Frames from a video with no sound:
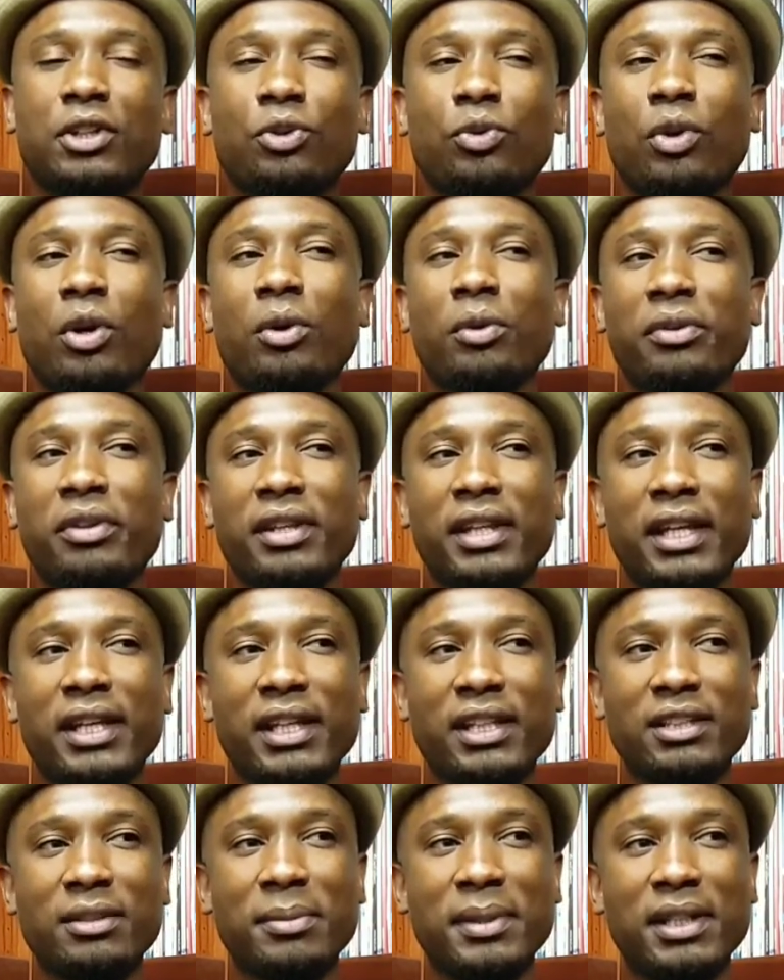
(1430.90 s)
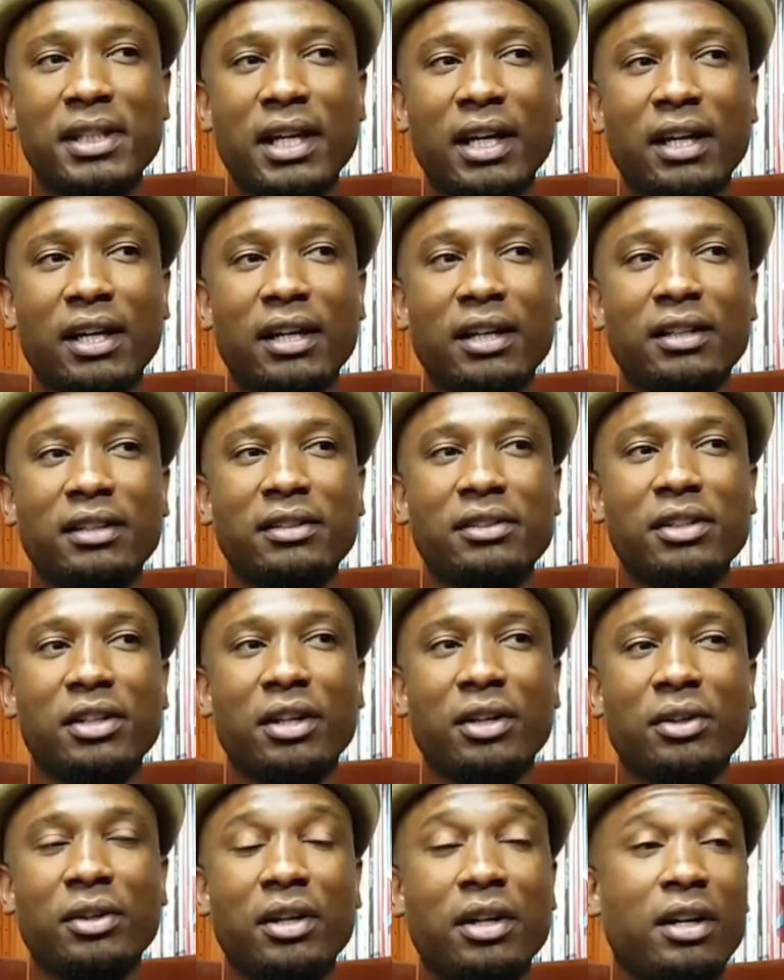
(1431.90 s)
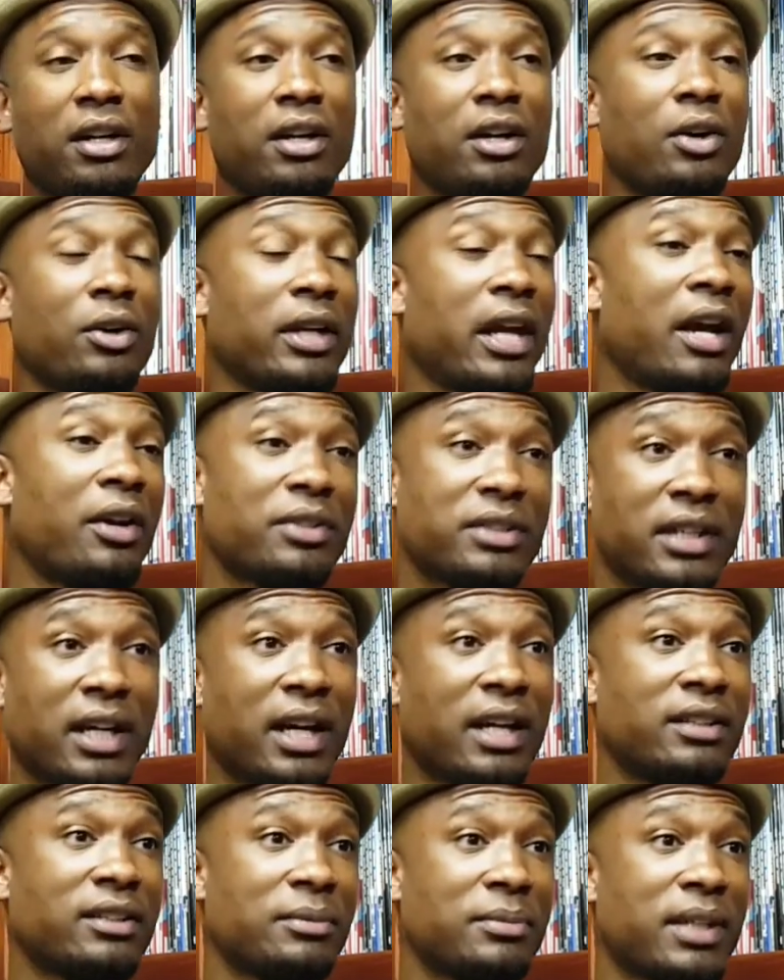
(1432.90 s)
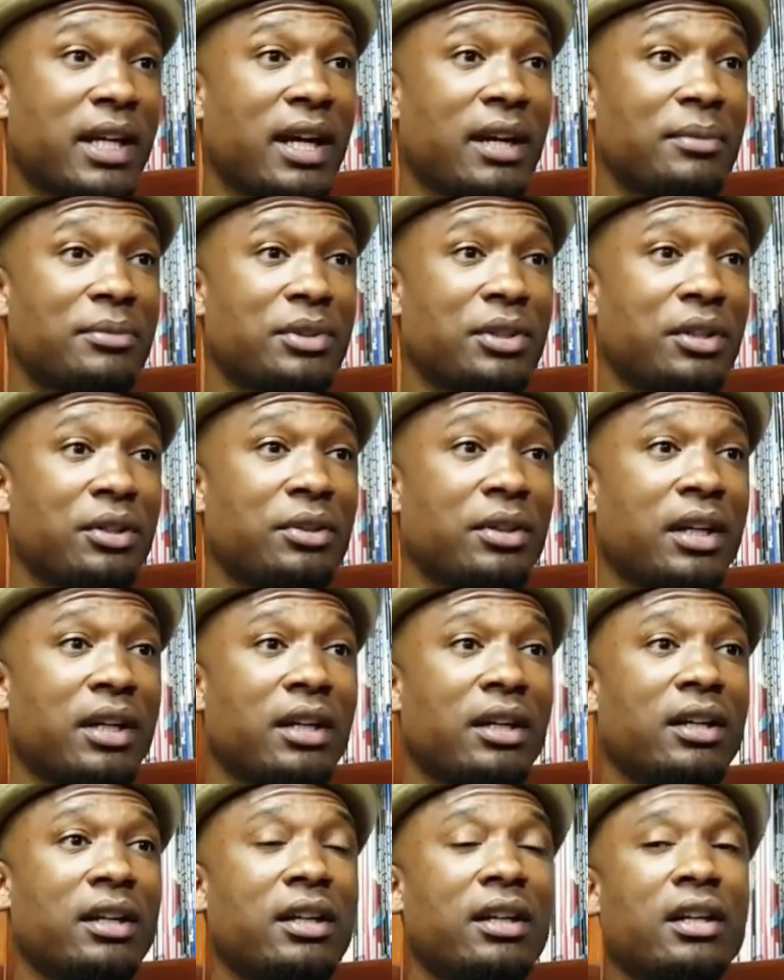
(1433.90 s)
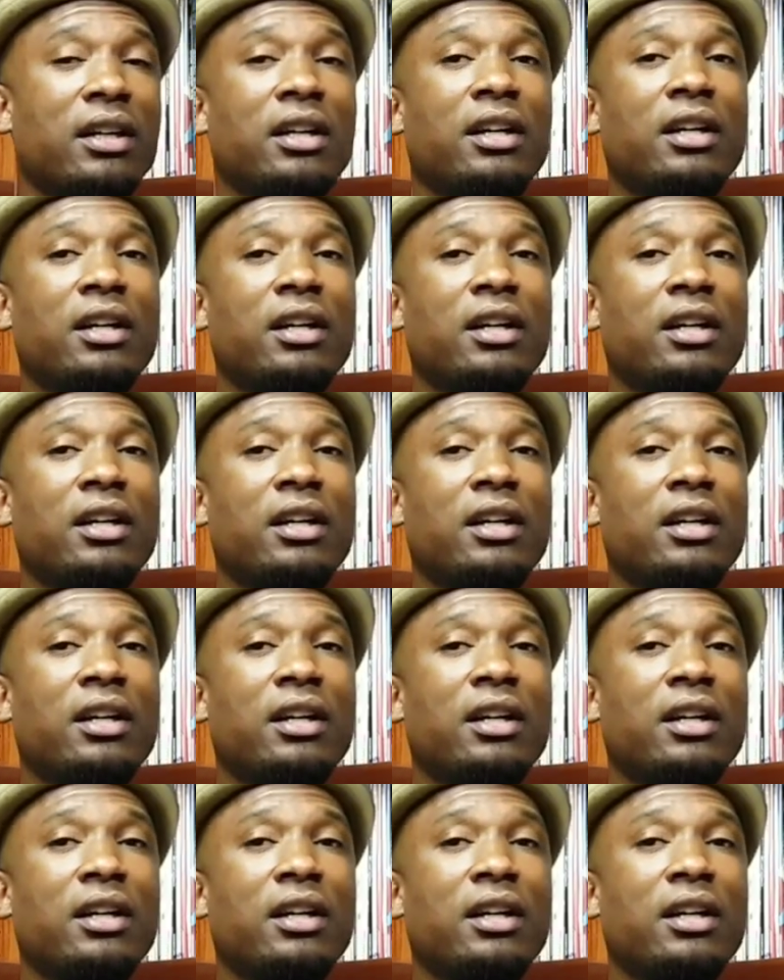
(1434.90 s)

growth that needs to be done, you know, on our side sometimes, you know,